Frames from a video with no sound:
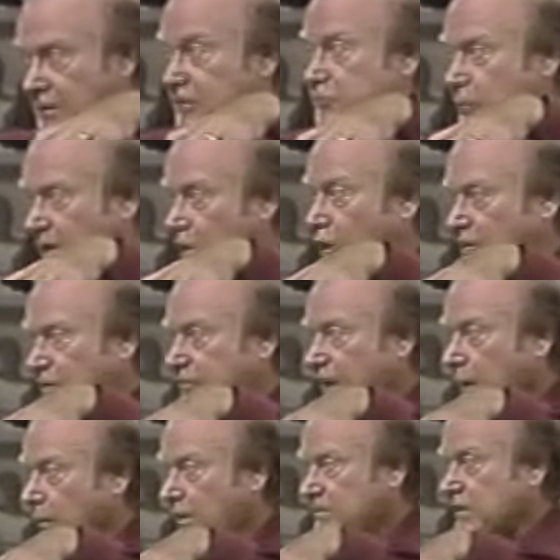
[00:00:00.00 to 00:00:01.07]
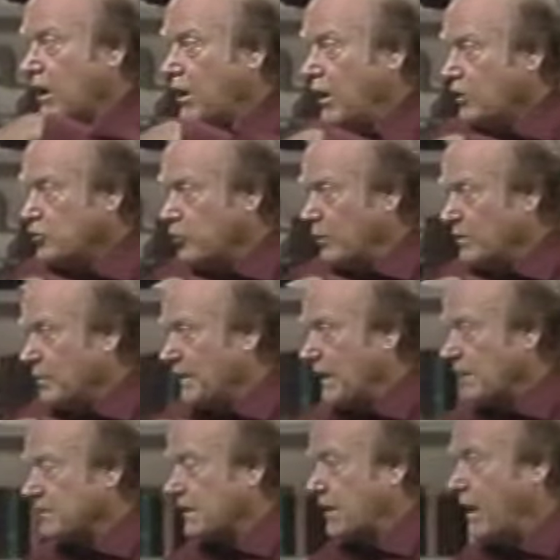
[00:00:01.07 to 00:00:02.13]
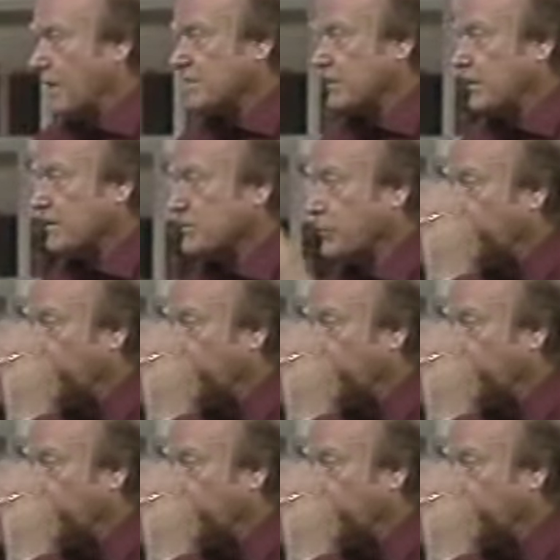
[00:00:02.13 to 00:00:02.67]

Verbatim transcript: literally are the vowels. Do it without the consonants,